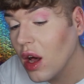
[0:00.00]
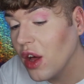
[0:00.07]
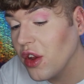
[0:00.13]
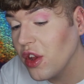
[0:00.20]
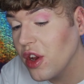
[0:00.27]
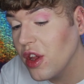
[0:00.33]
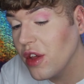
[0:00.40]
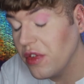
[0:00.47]
I
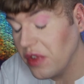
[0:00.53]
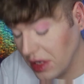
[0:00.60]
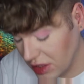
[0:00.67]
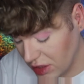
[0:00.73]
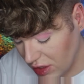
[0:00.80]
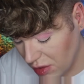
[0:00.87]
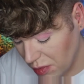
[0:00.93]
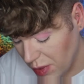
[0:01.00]
don't know if
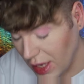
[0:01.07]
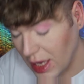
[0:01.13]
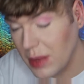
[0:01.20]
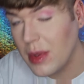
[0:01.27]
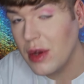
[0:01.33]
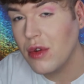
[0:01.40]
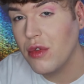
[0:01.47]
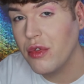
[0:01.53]
it's the
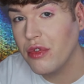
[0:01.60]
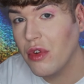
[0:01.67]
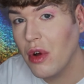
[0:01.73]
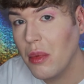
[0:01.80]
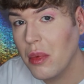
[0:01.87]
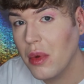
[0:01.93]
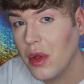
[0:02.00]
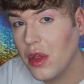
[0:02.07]
pigment
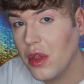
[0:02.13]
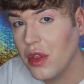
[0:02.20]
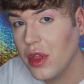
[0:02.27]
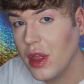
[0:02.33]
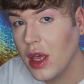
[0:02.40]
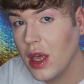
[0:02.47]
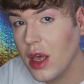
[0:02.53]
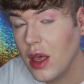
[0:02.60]
from
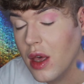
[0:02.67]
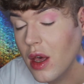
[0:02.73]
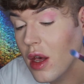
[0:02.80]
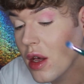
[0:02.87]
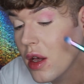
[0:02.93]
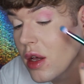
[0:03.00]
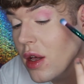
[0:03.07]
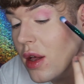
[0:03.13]
the
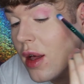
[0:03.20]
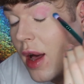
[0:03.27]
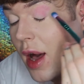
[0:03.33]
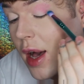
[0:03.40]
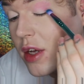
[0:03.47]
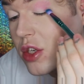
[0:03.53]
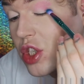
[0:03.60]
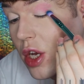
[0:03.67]

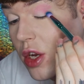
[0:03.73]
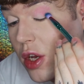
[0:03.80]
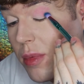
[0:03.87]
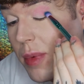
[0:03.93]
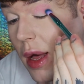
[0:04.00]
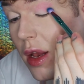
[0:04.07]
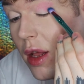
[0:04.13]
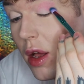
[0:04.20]

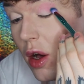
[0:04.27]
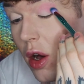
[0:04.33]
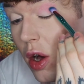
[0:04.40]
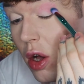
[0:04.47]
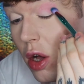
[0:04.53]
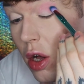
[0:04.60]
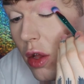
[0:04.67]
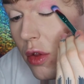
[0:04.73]
eyeshadow palette
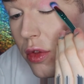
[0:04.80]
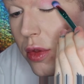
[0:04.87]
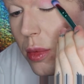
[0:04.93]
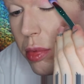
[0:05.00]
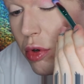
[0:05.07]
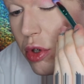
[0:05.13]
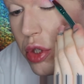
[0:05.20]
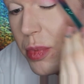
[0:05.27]
or the
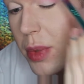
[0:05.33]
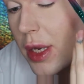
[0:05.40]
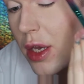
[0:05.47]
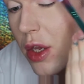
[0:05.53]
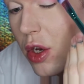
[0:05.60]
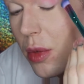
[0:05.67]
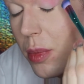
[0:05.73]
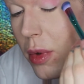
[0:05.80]
brush
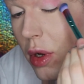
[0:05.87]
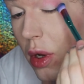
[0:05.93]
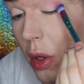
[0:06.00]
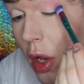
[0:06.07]
picking up a